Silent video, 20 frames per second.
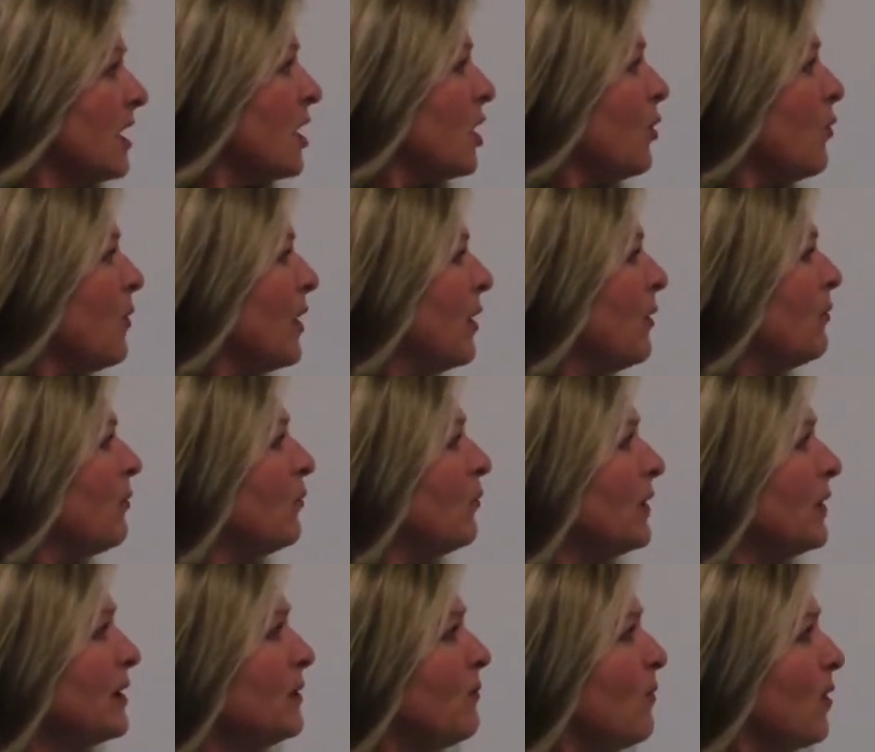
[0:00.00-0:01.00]
Well,
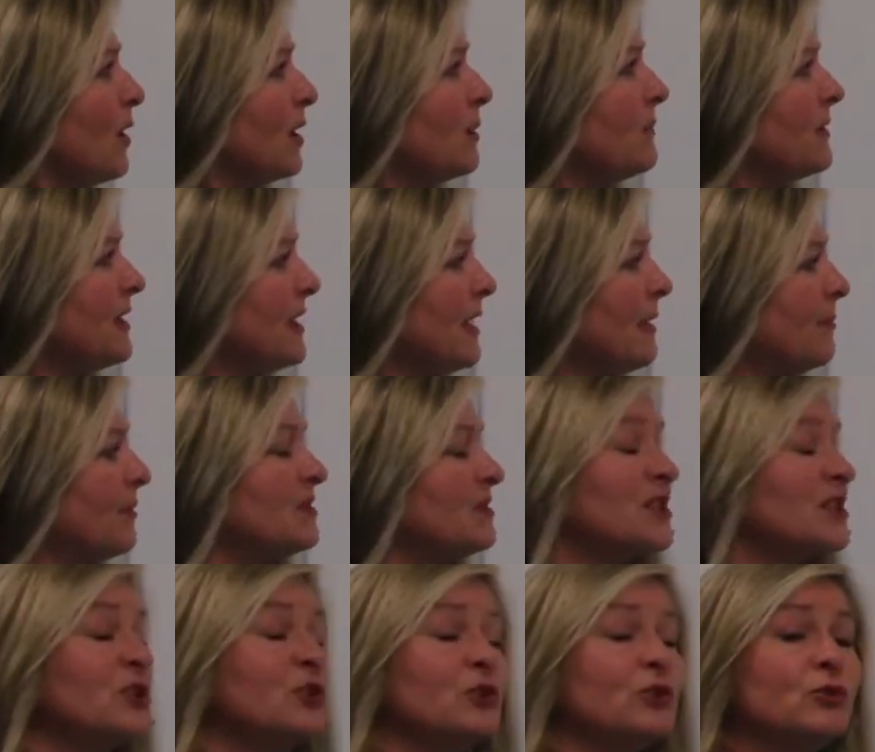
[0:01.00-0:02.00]
we want to be able
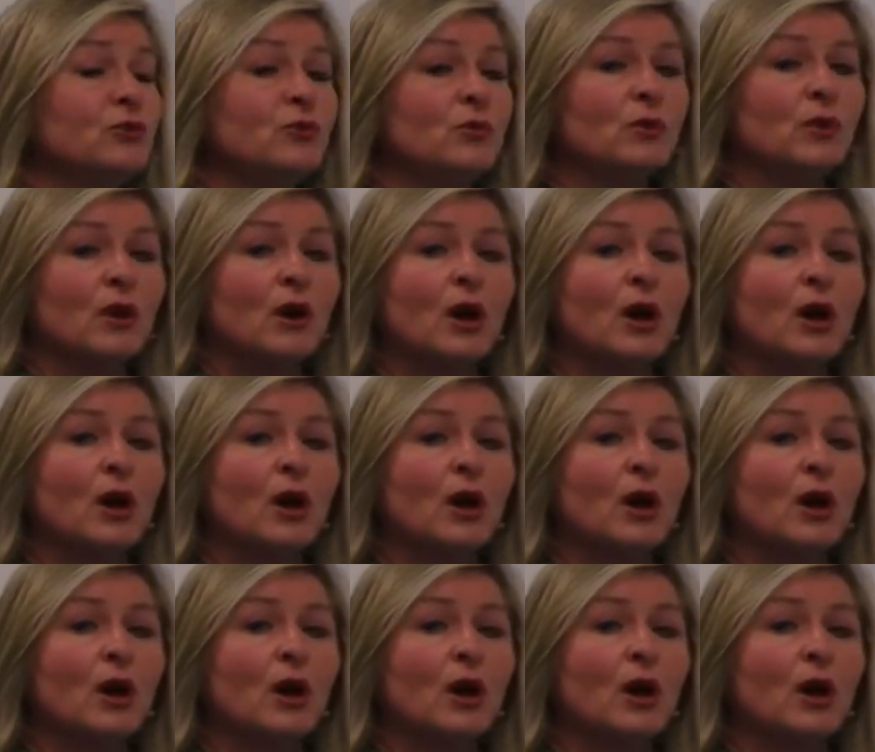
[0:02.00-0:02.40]
to